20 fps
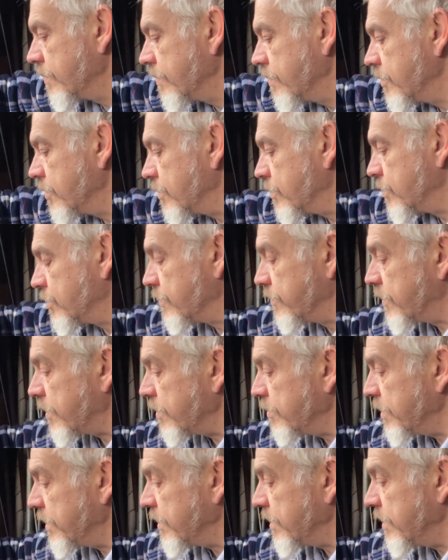There wasn't very
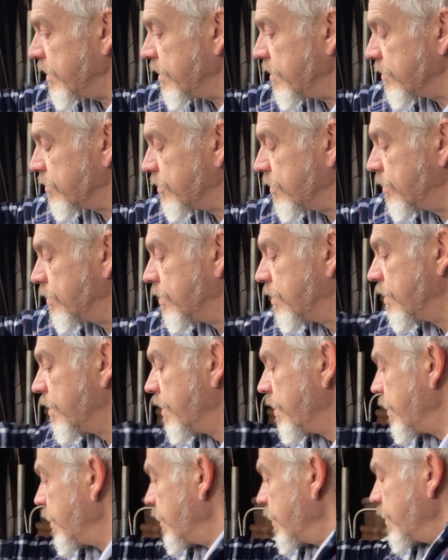many in there at all.
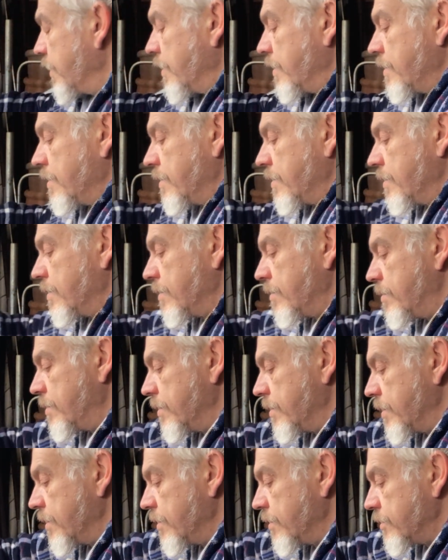
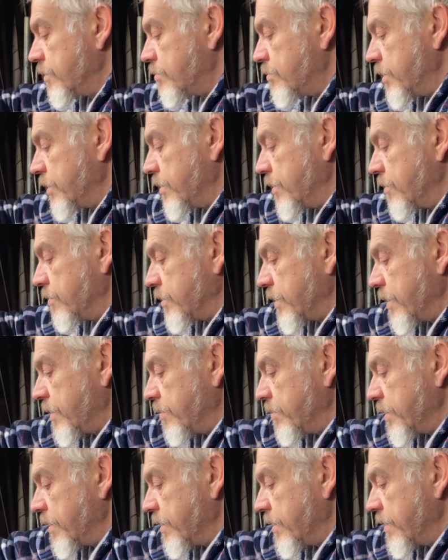Spread those out a
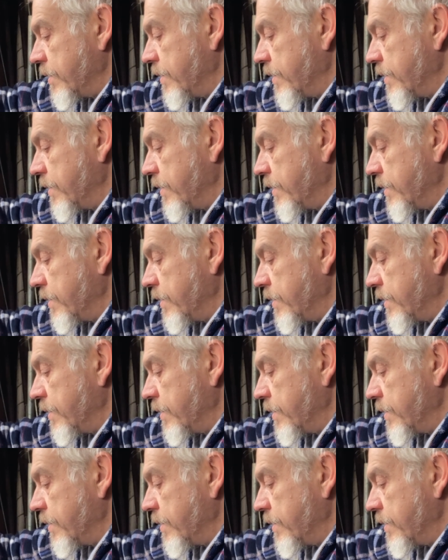bit.